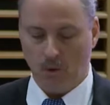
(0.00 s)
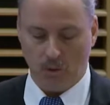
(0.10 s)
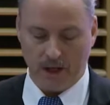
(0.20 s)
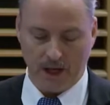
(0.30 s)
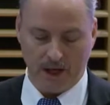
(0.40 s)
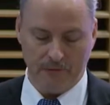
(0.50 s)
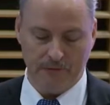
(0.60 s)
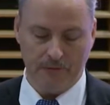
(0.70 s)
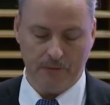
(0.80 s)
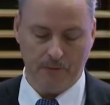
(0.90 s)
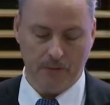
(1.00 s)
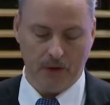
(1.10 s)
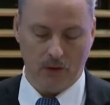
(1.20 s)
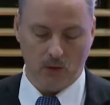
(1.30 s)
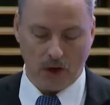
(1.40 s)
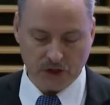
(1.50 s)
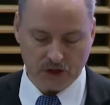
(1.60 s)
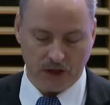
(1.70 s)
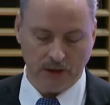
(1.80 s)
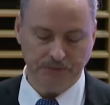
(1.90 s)
We have
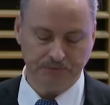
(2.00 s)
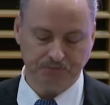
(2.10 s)
Russia,